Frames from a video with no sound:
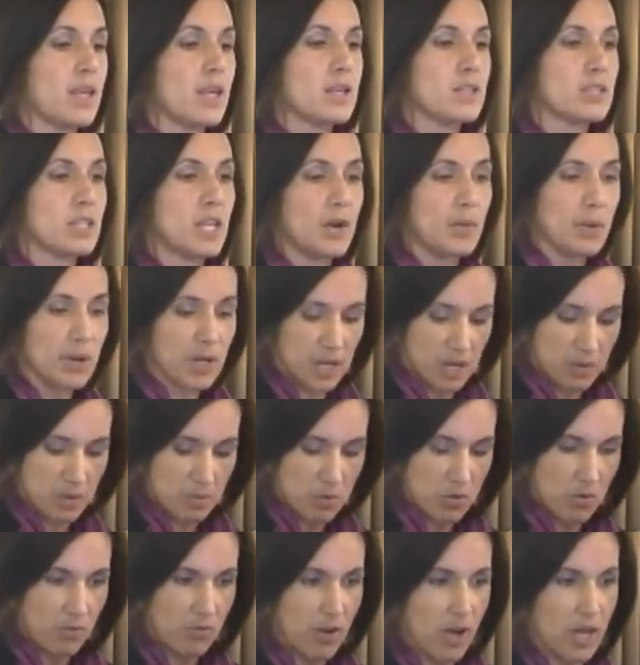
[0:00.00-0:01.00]
So now we're going to
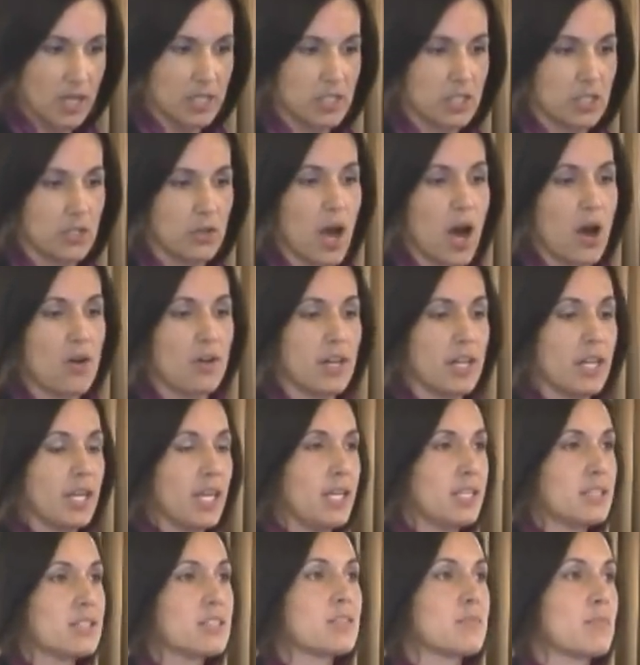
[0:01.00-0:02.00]
move on to how to
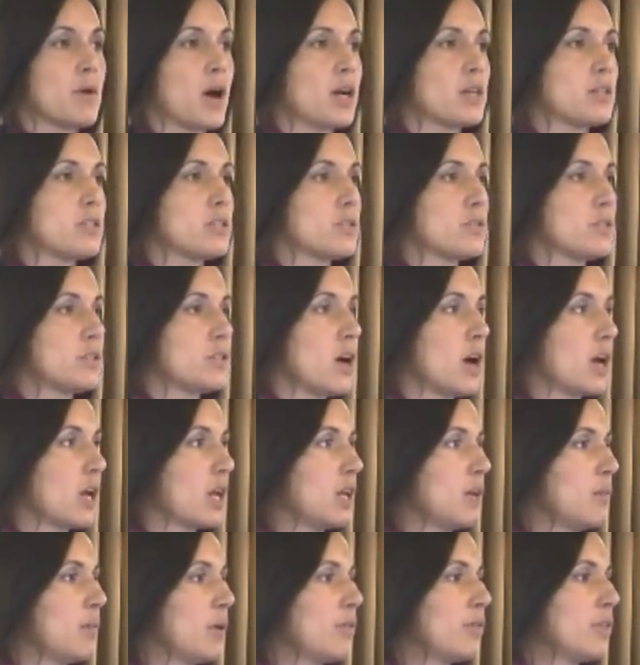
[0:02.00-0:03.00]
eat smart. So
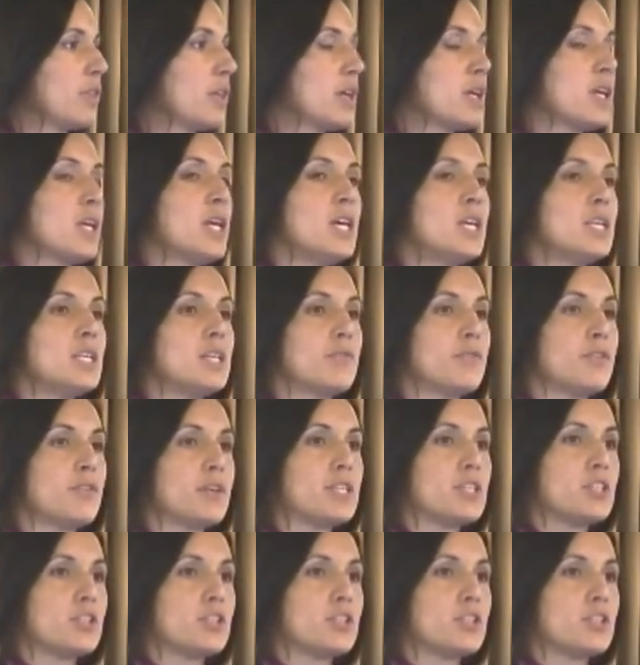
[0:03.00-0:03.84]
talking about the different